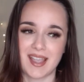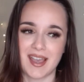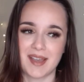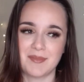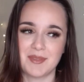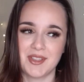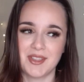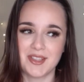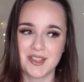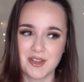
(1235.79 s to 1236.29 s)
I'm
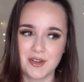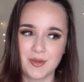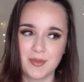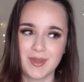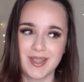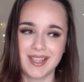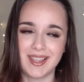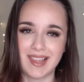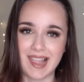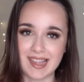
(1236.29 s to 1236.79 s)
a little
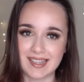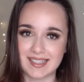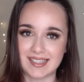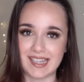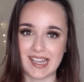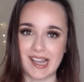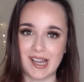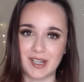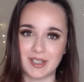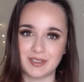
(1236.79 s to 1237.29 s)
bit let
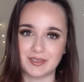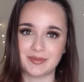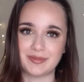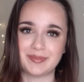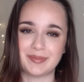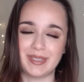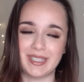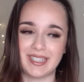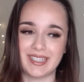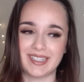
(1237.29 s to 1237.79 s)
down
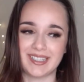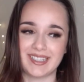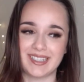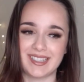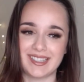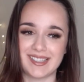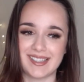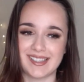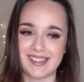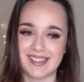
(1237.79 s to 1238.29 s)

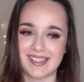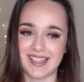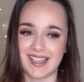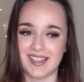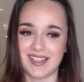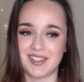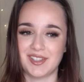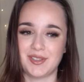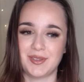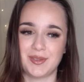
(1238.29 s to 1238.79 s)
because
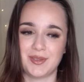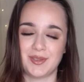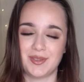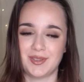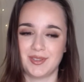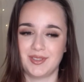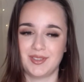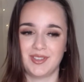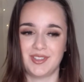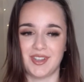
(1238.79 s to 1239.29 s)
I just
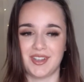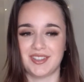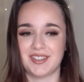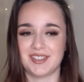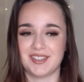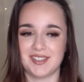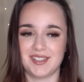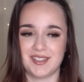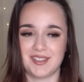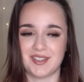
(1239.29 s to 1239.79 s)
thought
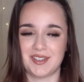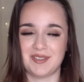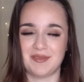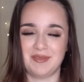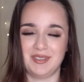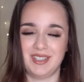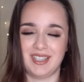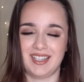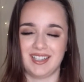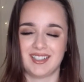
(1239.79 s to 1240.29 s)
this is gonna
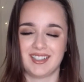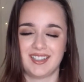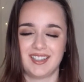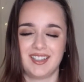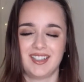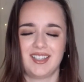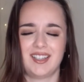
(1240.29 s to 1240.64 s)
be like